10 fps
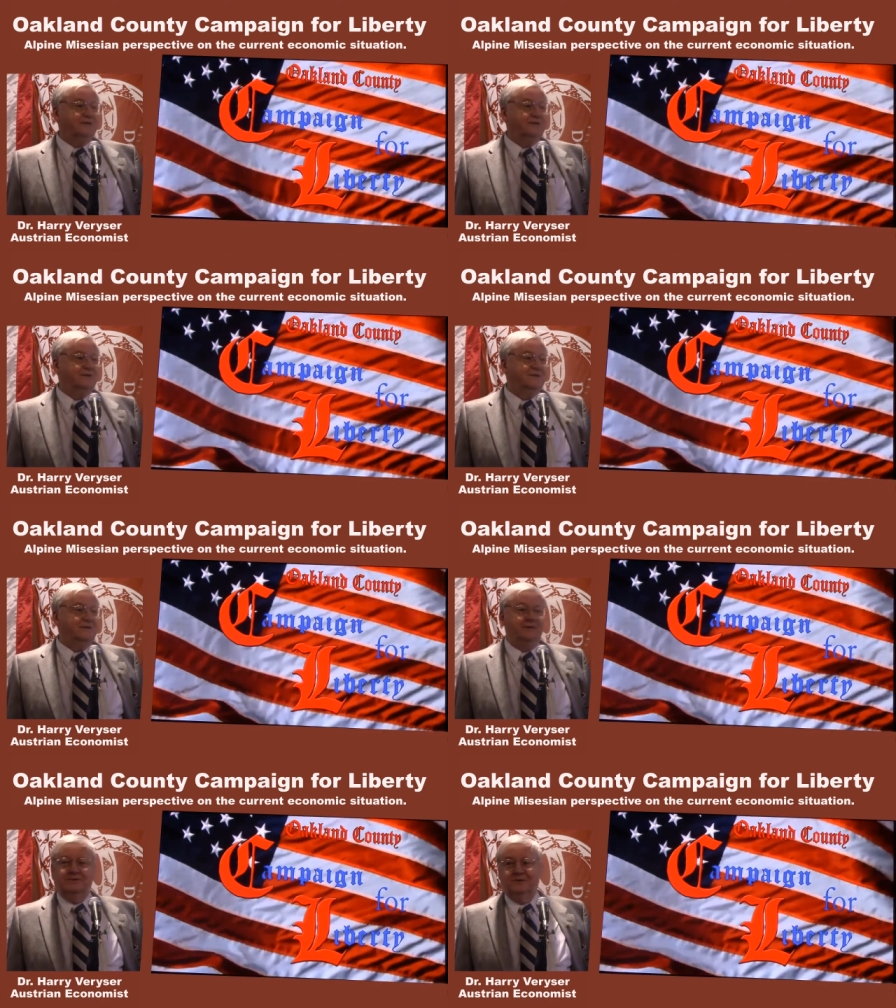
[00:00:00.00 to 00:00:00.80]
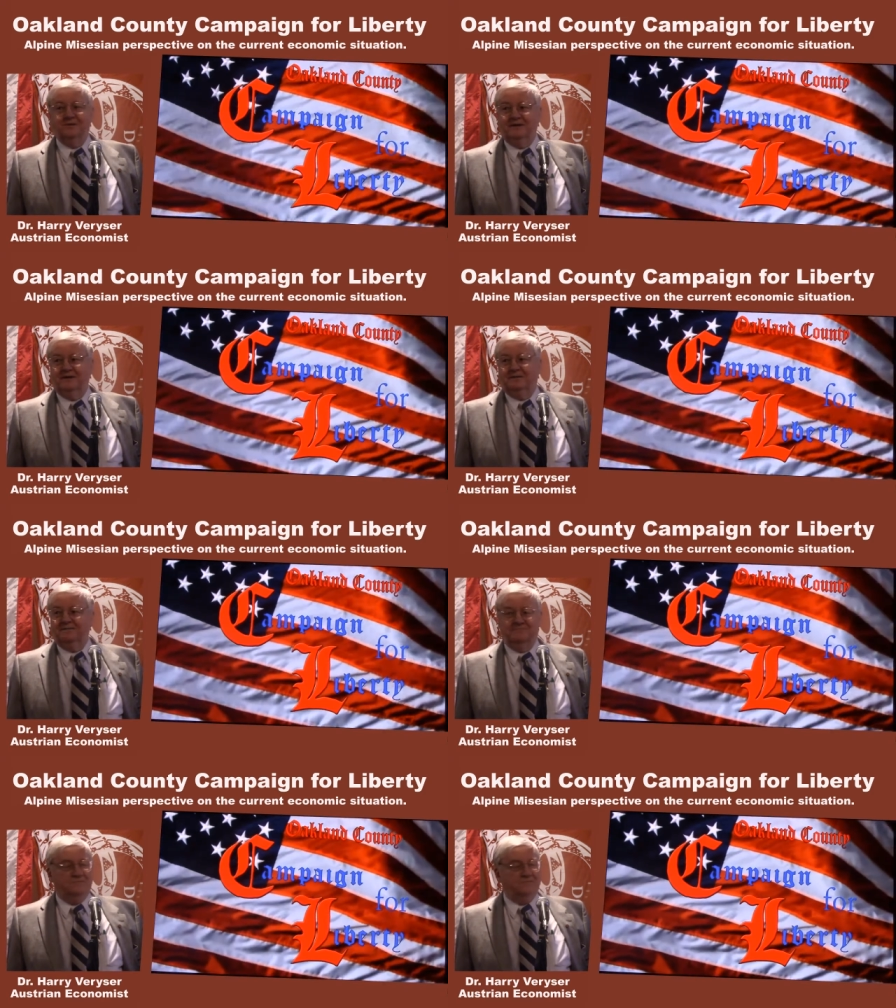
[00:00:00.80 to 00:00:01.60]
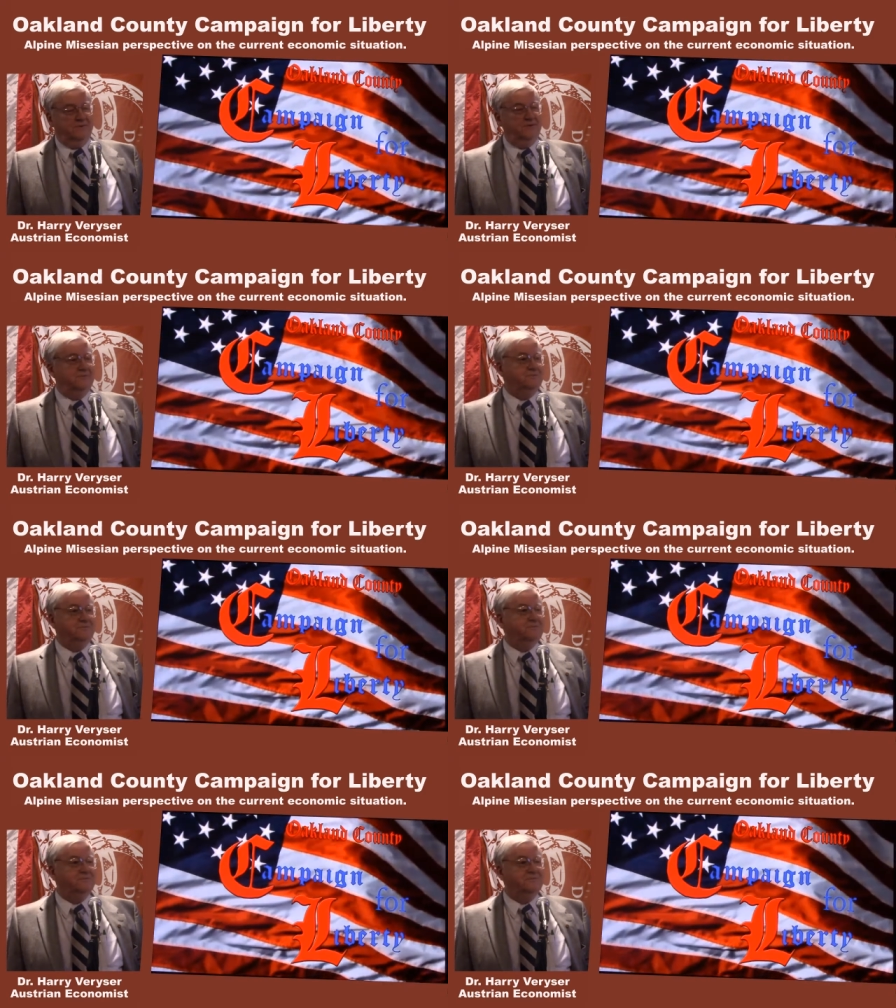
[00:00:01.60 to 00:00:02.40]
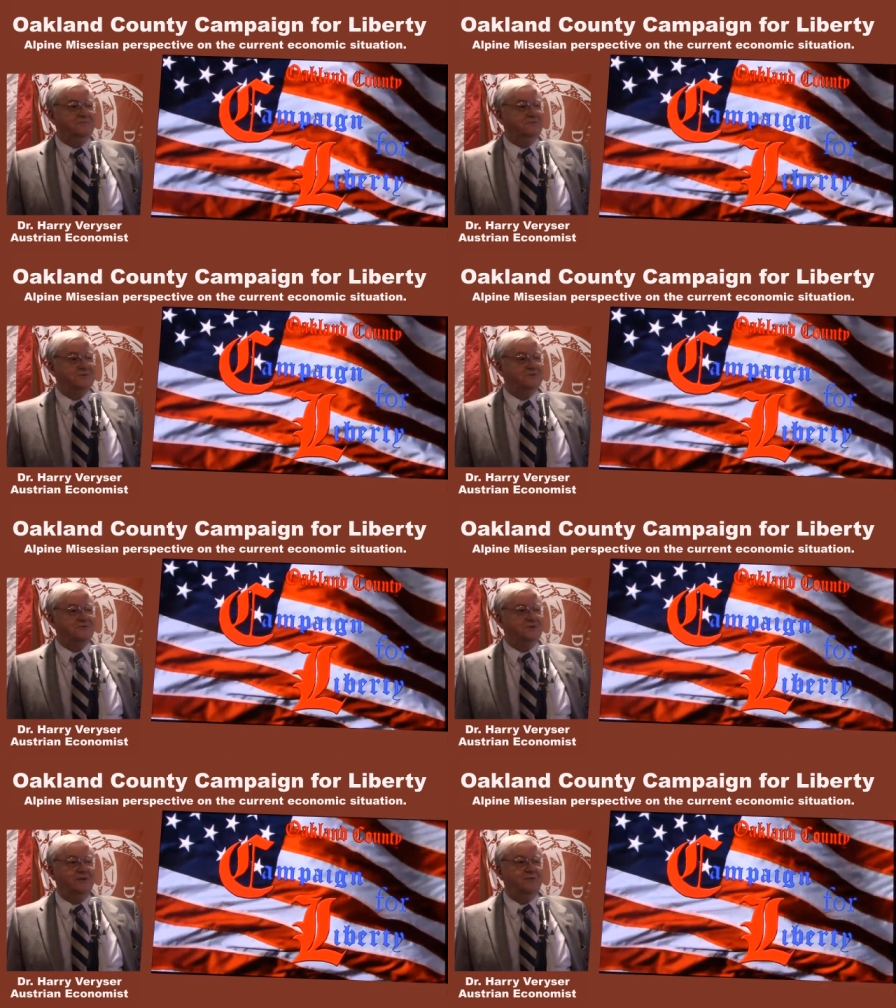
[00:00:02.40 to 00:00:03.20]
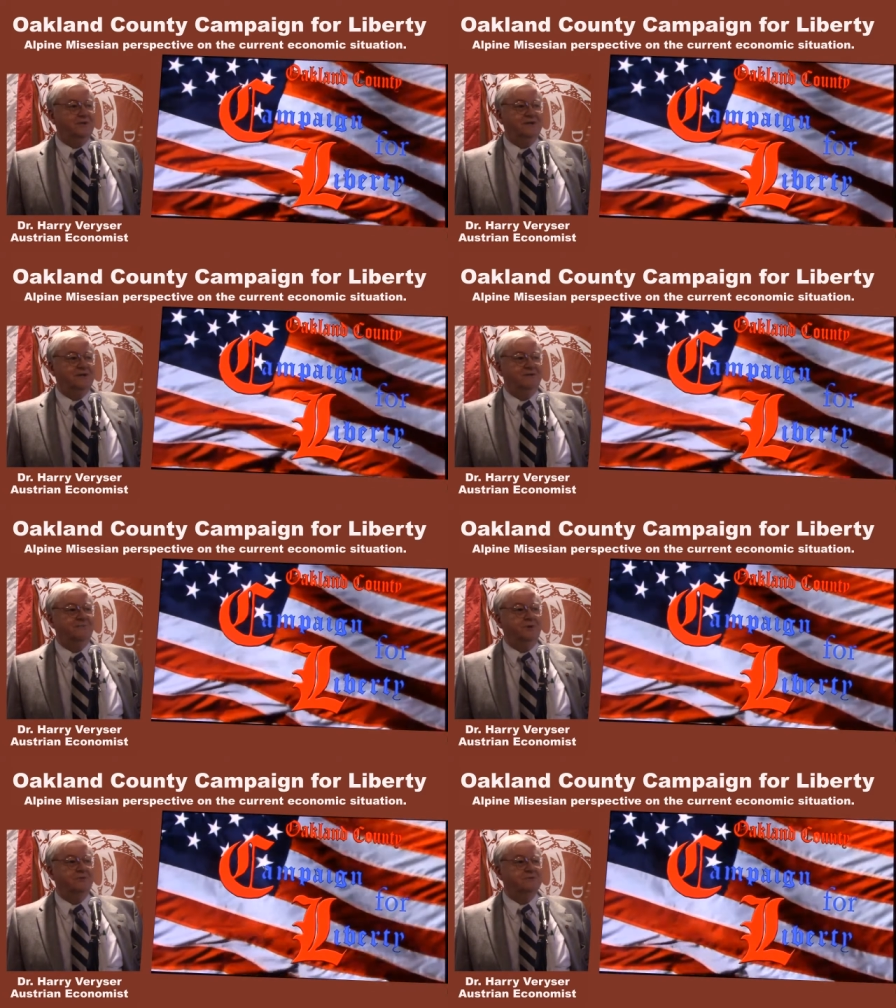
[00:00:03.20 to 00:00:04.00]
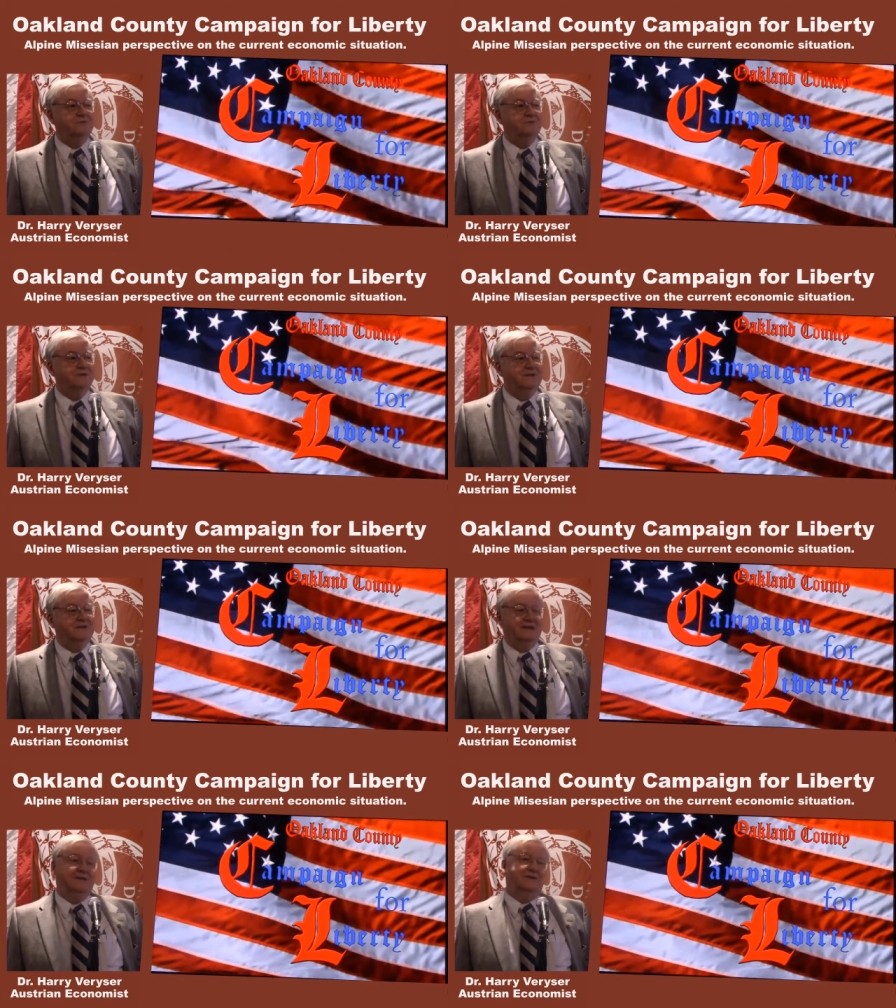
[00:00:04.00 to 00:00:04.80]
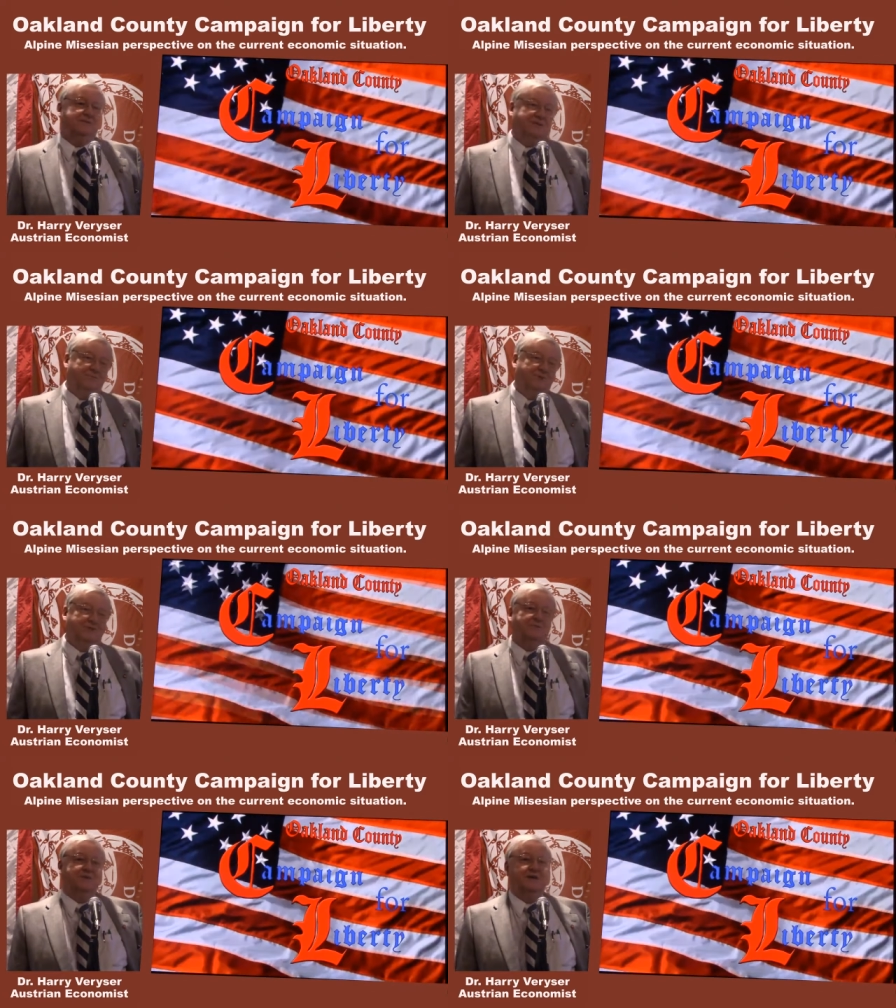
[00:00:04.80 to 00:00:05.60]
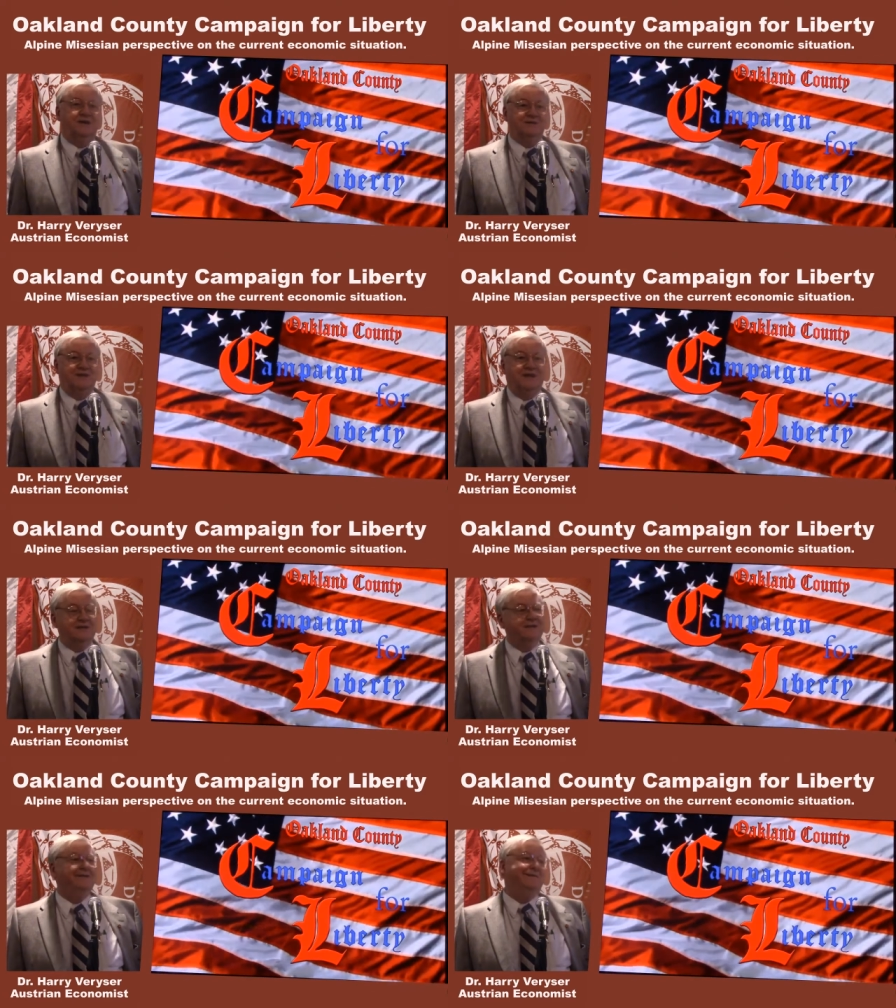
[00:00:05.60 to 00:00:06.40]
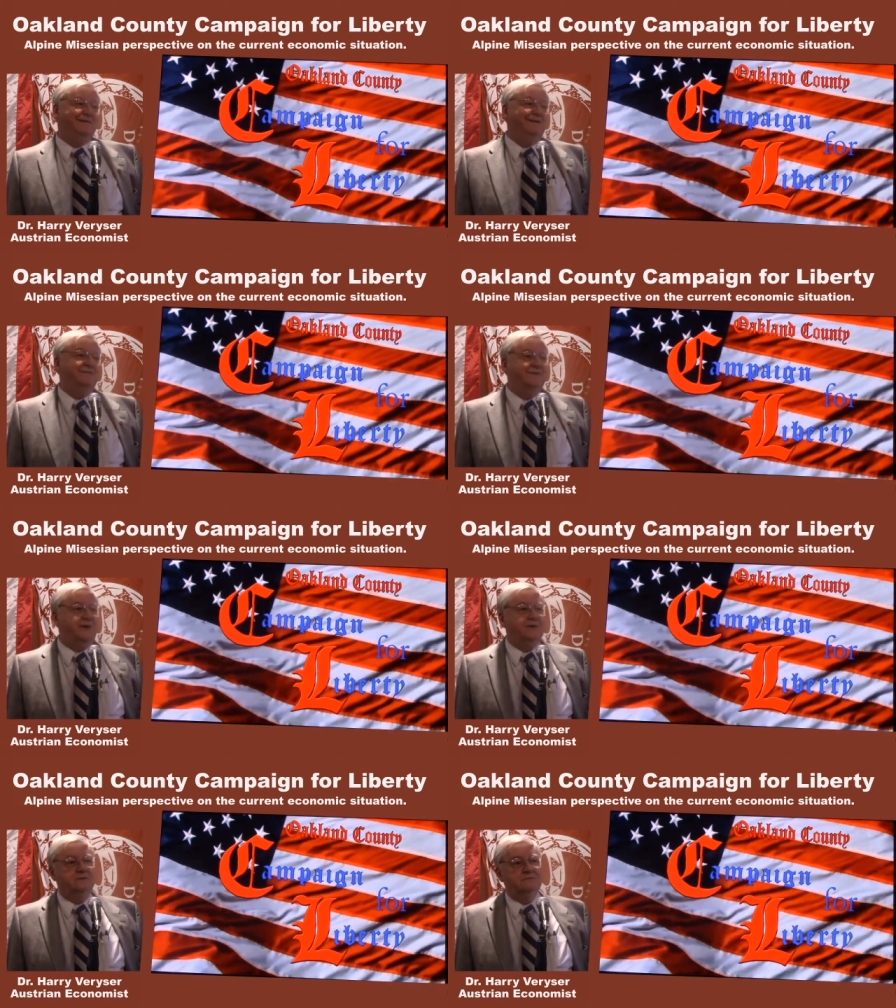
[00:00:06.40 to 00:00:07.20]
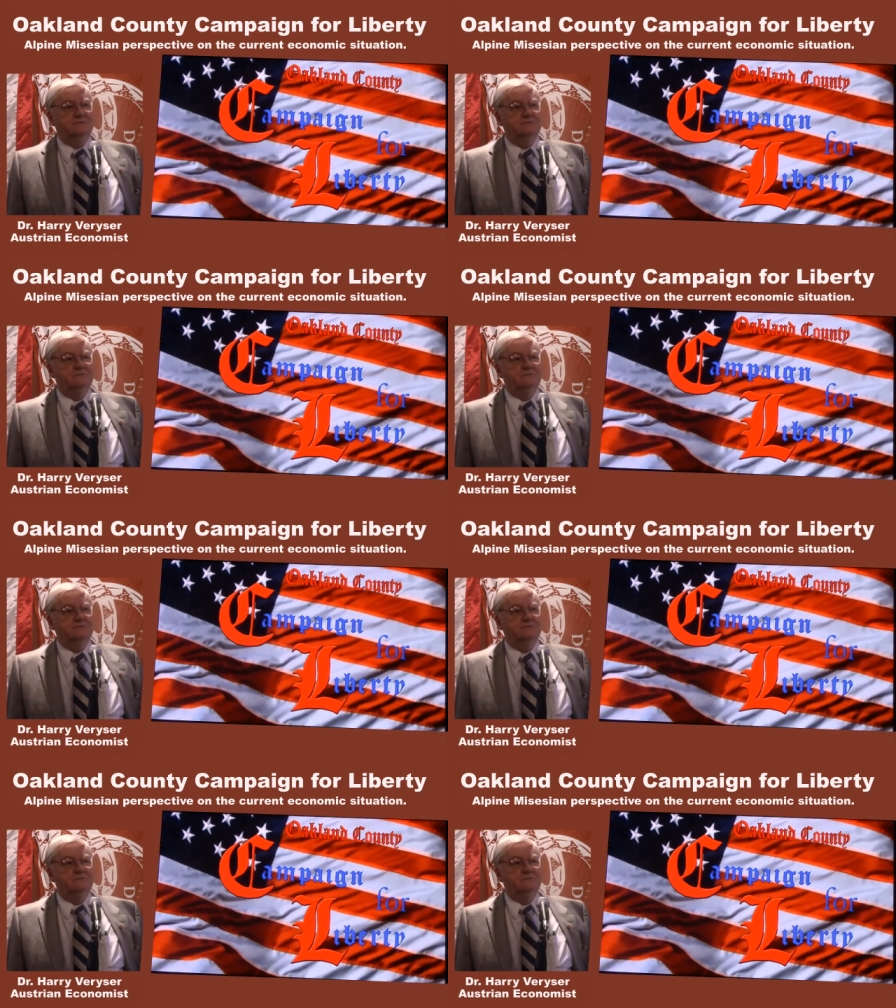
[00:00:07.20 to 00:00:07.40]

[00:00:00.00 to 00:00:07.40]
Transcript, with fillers: and they, you know, they they don't necessarily want to have votes, and they say, well, if the guy's handling it all right, fine.